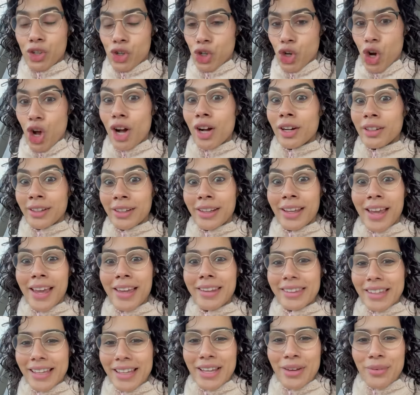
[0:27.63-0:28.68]
jog again.
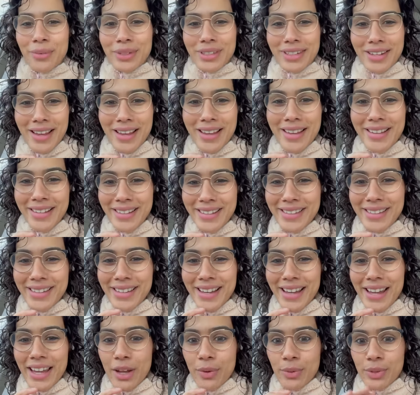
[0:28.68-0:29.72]
Like, it was nice.
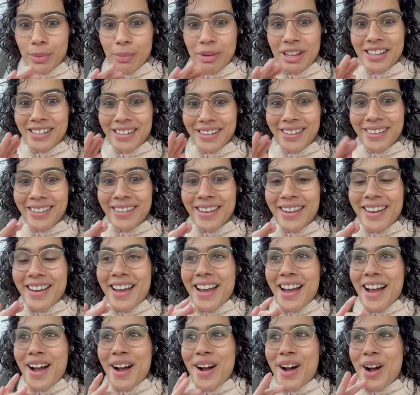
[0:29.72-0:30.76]
It was amazing.
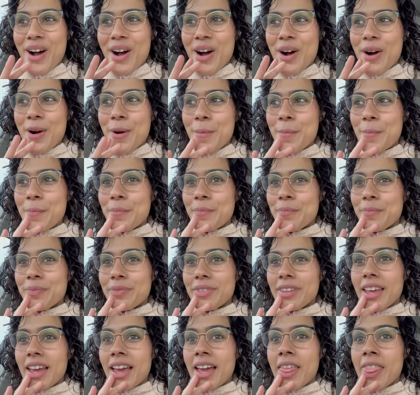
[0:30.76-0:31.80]

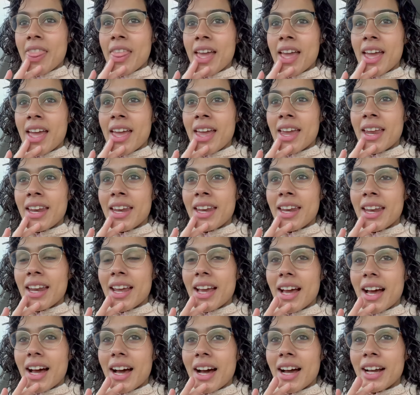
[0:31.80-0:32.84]
And
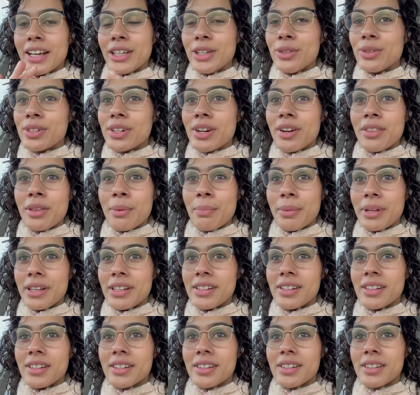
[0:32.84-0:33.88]
then I use it on the
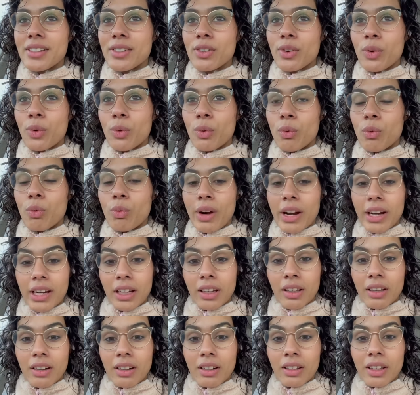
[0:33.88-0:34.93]
business
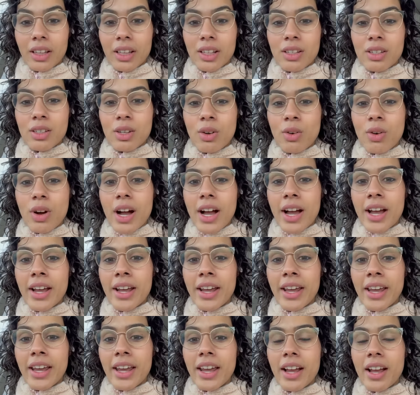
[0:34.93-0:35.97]
regularly. So
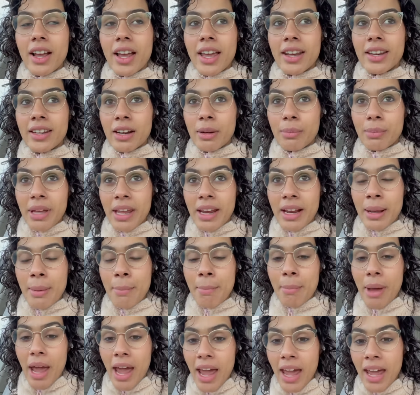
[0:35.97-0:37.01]
I ended up getting a
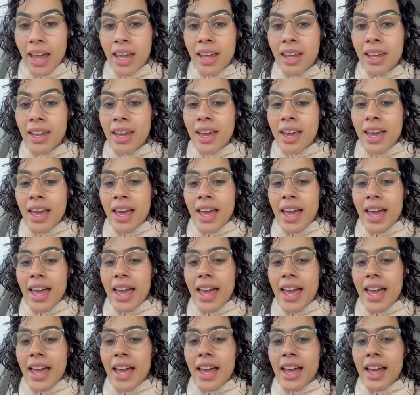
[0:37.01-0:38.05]
mag
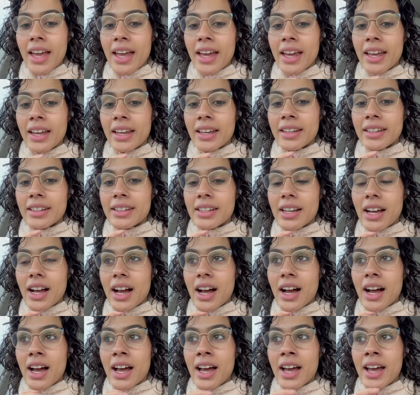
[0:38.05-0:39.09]
and
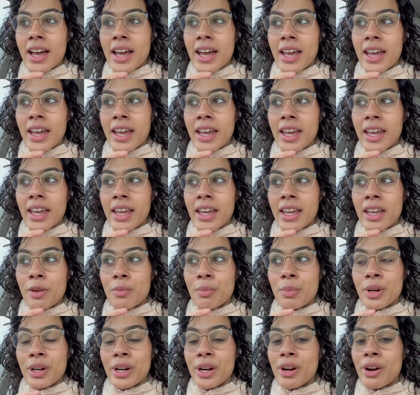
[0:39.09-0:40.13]
I
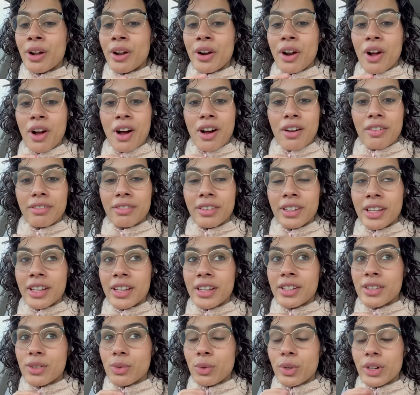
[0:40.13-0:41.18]
put it on
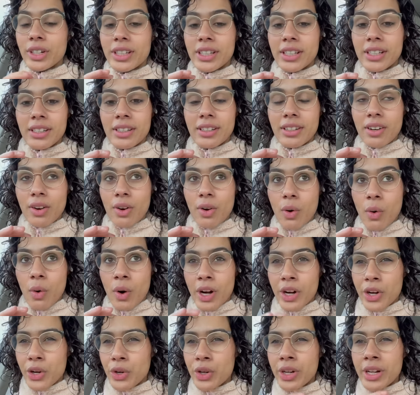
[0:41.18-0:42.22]
office or
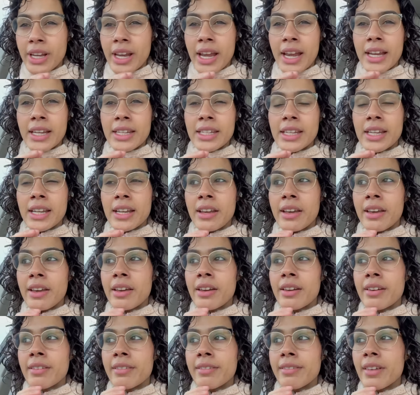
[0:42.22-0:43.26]

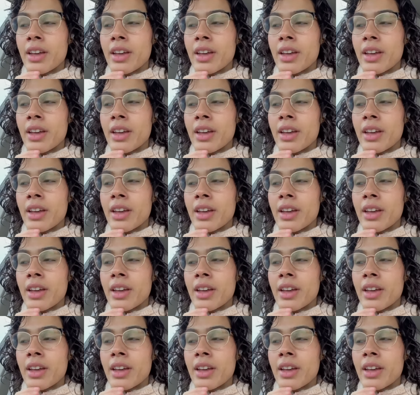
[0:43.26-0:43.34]
creative.